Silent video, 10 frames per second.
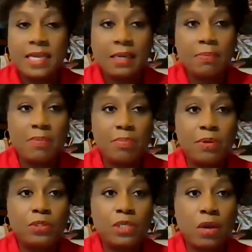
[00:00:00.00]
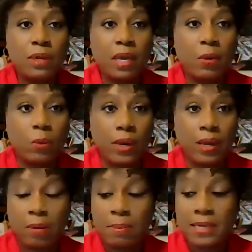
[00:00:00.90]
sick people don't get
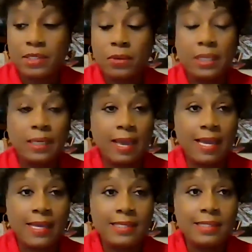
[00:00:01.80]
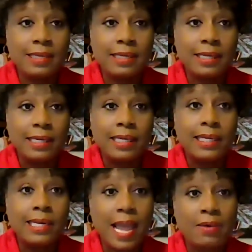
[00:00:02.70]
well by doing less.
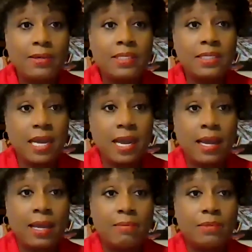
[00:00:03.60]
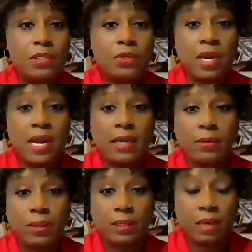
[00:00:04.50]
Now's the time to
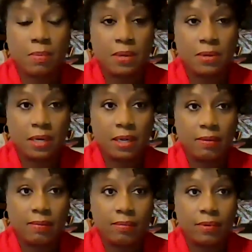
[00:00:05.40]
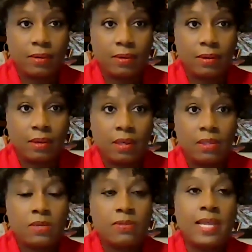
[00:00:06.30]
connect with community.
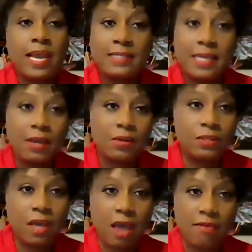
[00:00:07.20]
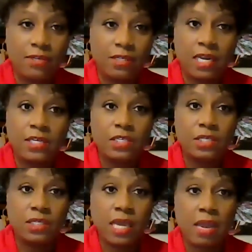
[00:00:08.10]
So that's how those
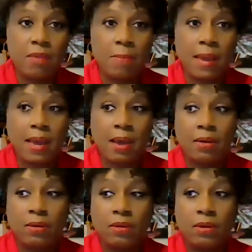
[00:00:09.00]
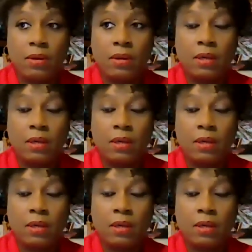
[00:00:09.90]
conversations came about.